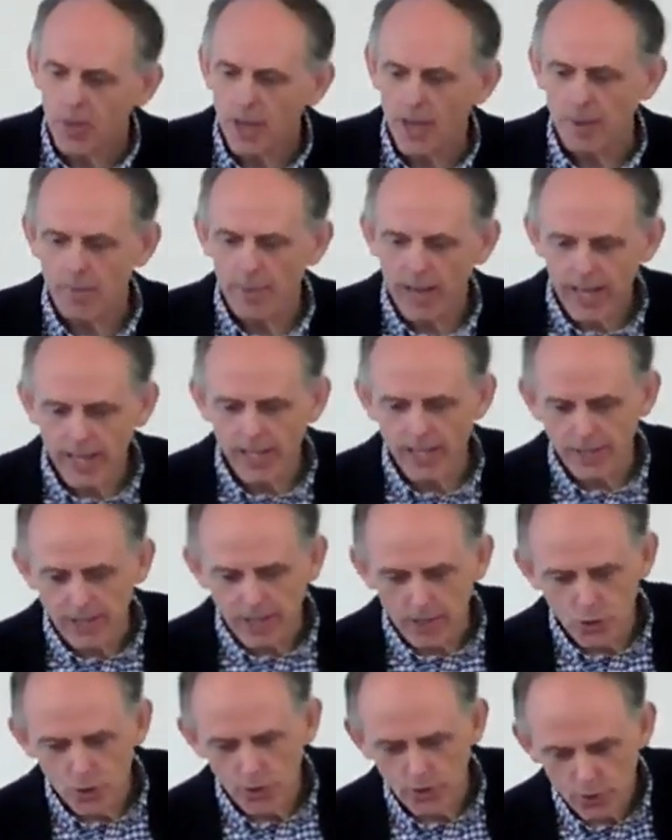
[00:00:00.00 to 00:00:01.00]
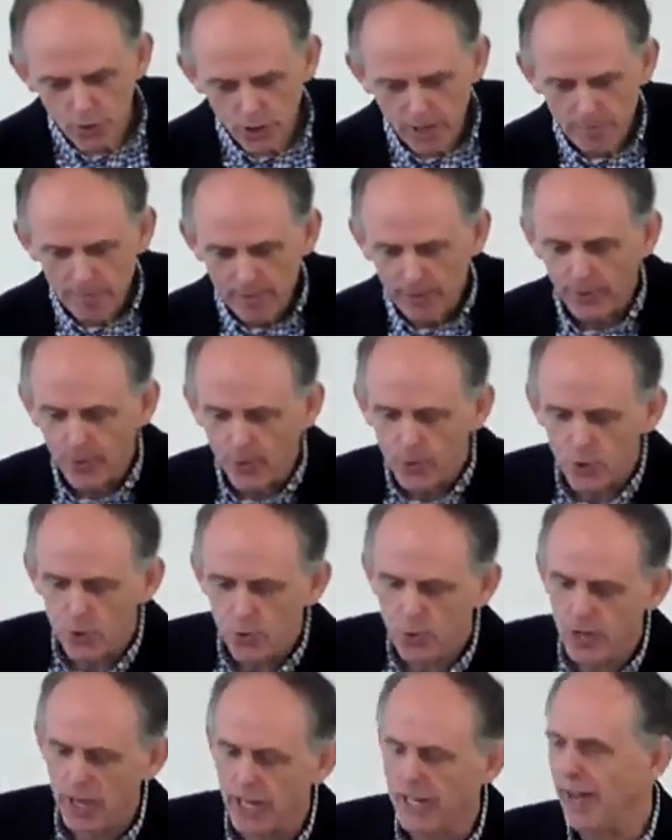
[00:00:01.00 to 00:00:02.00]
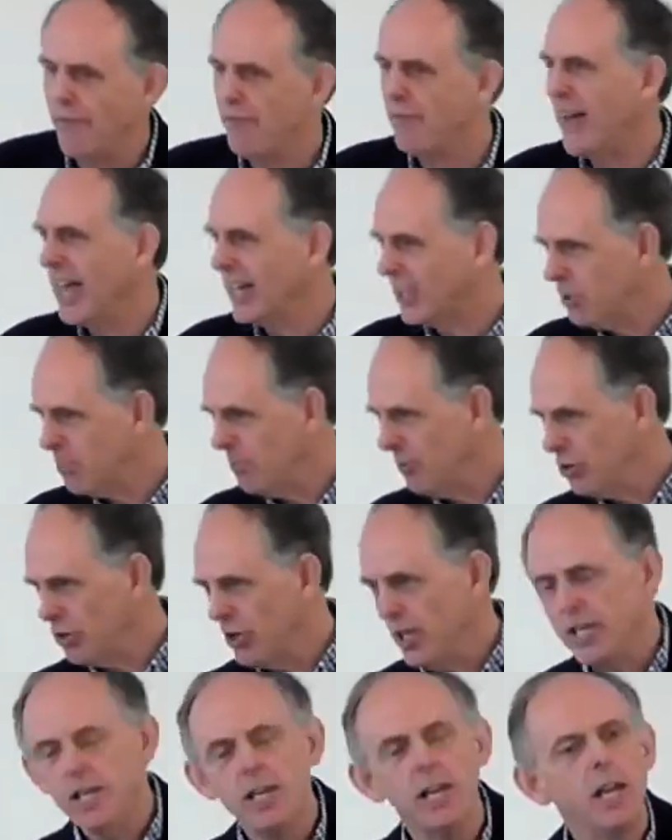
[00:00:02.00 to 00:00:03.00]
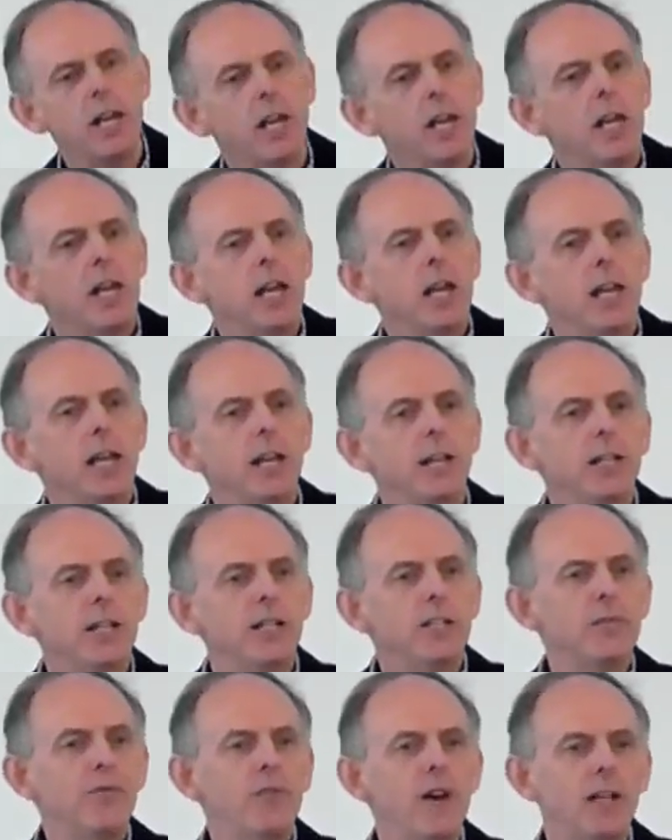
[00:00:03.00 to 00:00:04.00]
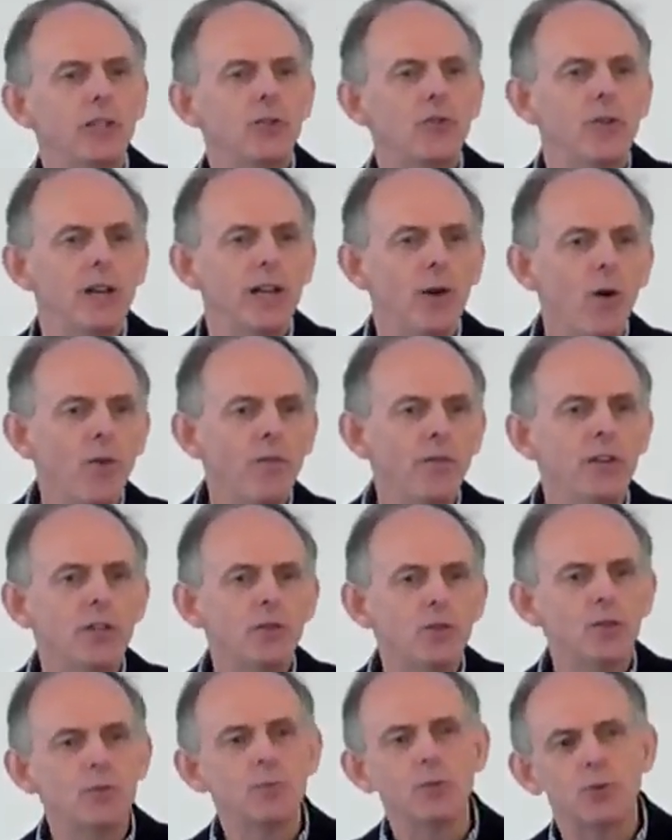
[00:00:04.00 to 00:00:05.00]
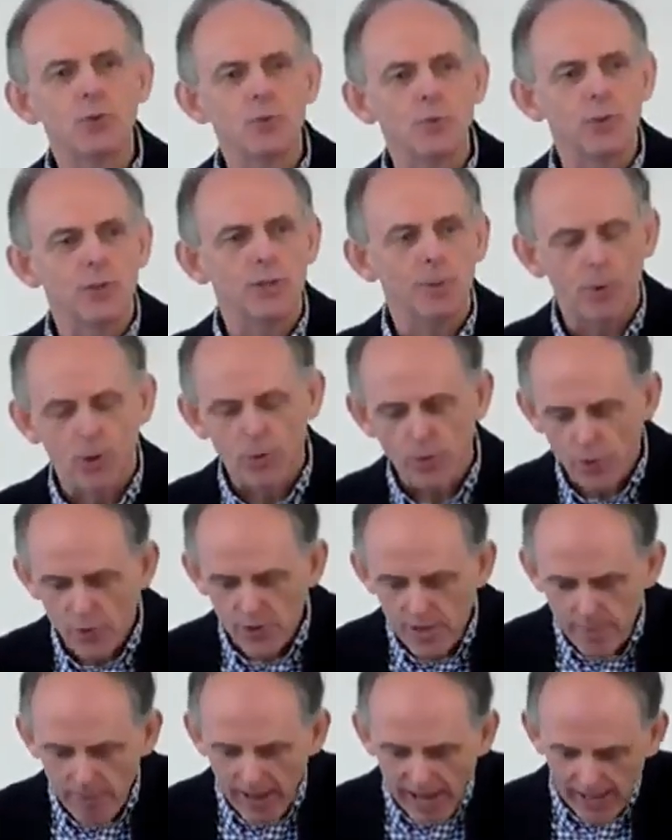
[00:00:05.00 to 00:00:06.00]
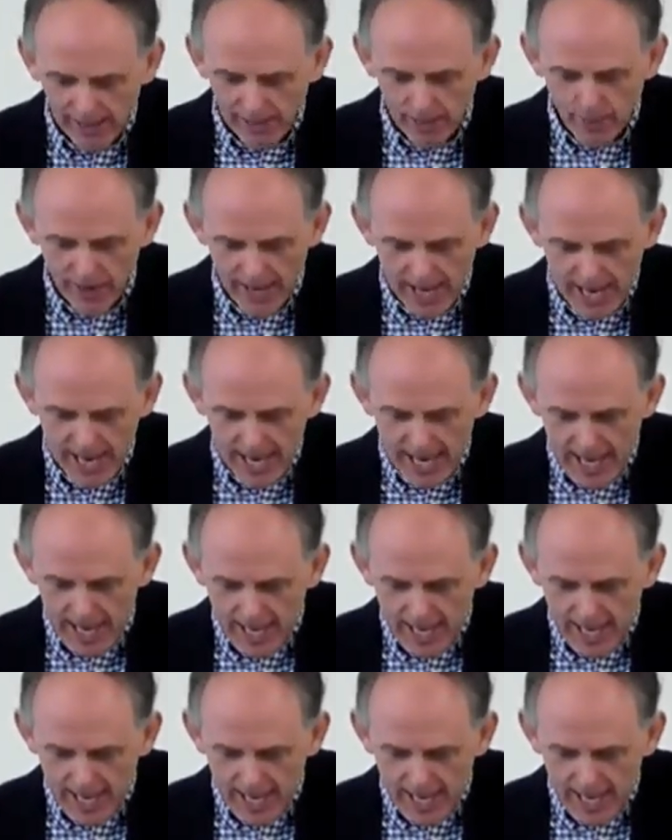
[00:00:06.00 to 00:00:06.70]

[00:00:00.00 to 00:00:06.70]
A man in the church I belonged to had a fax machine in his factory office, which was about three mile away,